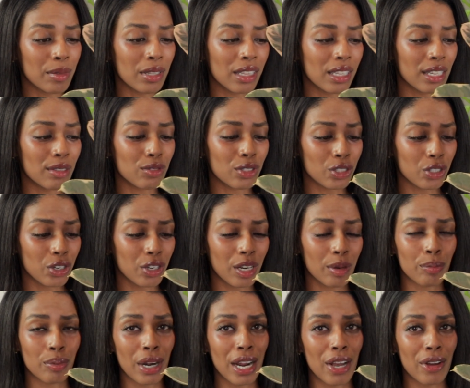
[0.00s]
of the leaves are
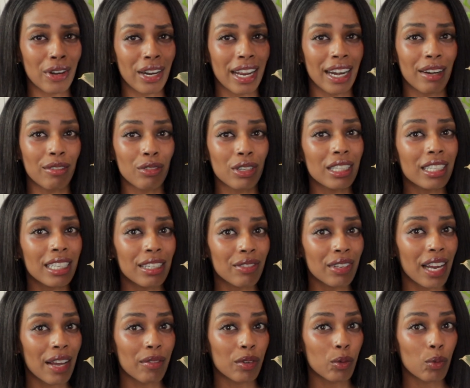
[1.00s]
turning brown, and I really
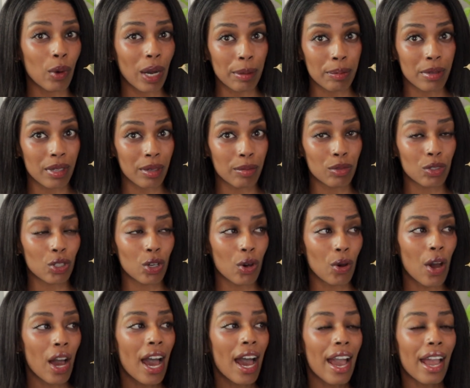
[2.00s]
even haven't wiped them,
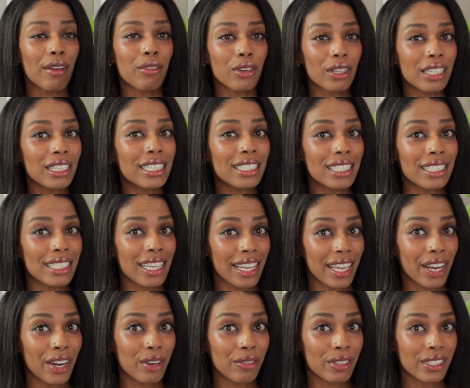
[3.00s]
so I really need to take
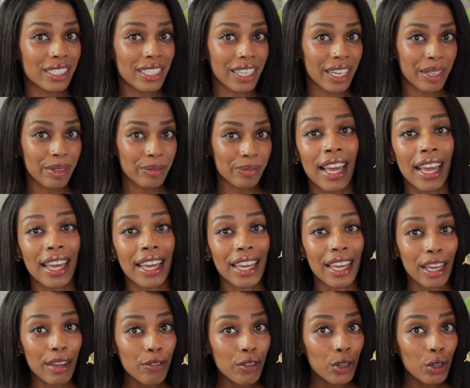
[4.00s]
care of it today.
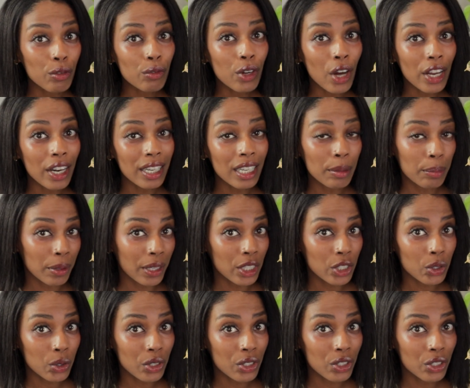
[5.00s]
If you've got any
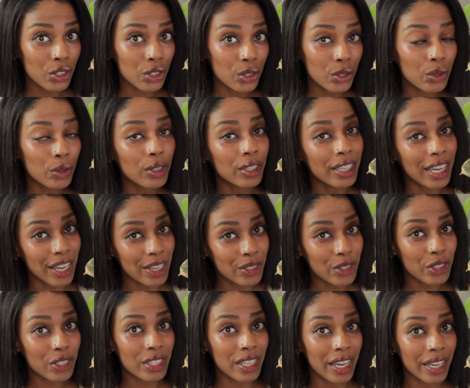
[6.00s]
plant chores to do, now's
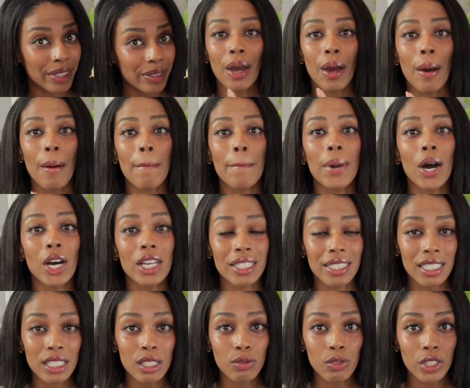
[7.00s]
your sign. Pause
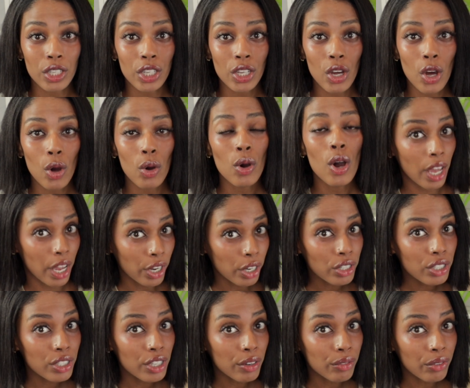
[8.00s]
this video, get your
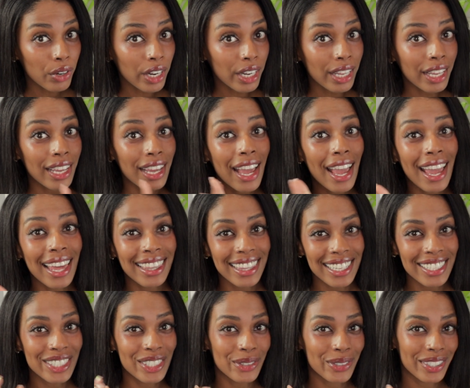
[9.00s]
stuff ready, and
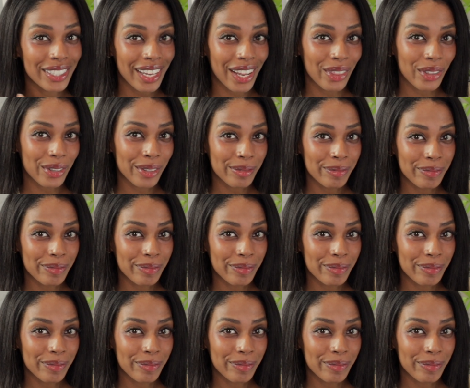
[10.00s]
let's do it together.